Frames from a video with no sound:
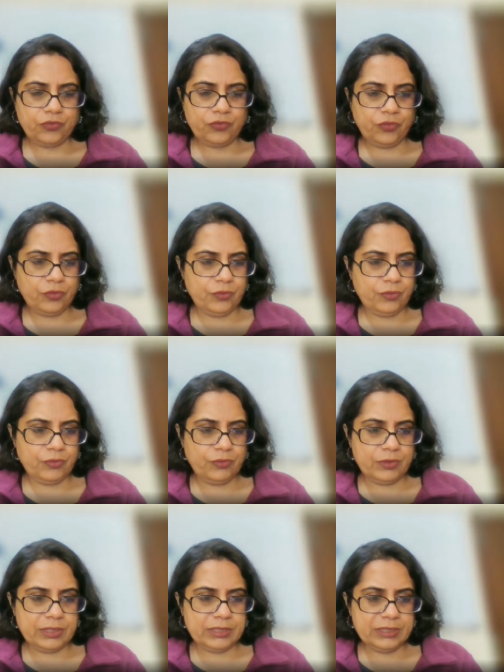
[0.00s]

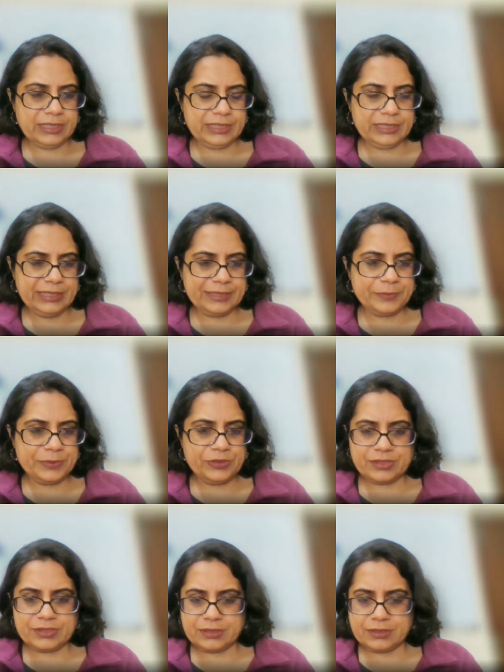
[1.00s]
so I let me
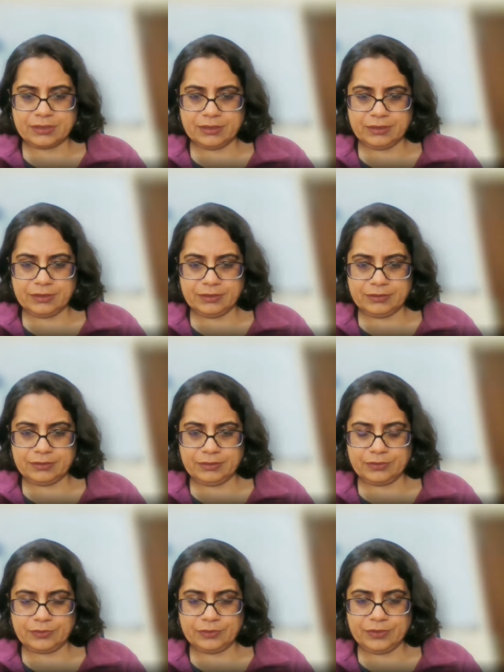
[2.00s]
just,
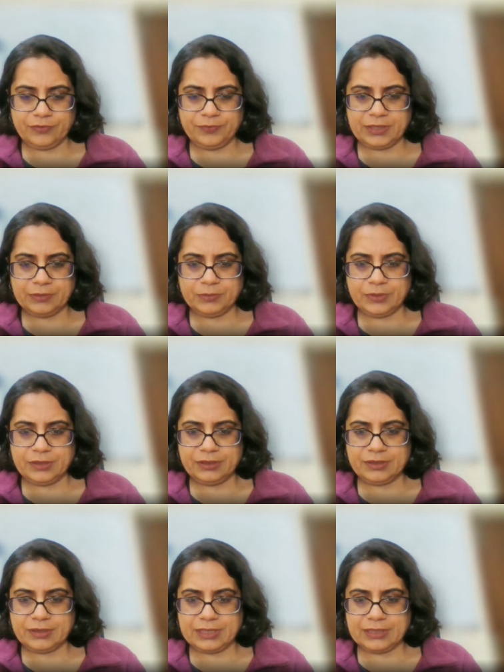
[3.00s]
you know, give me a
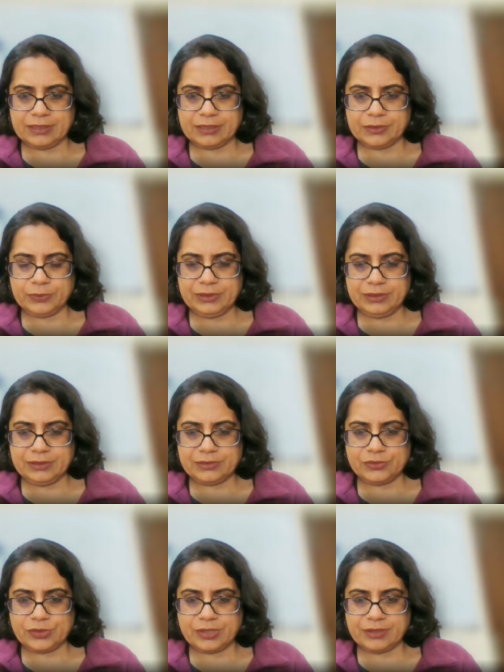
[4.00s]
minute and I will
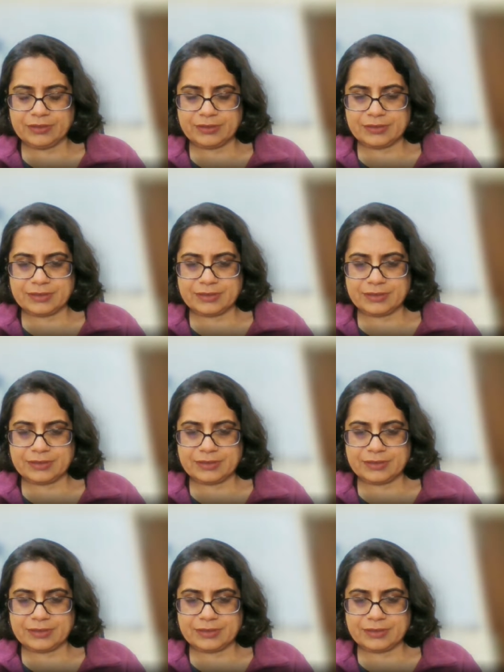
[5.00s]
share this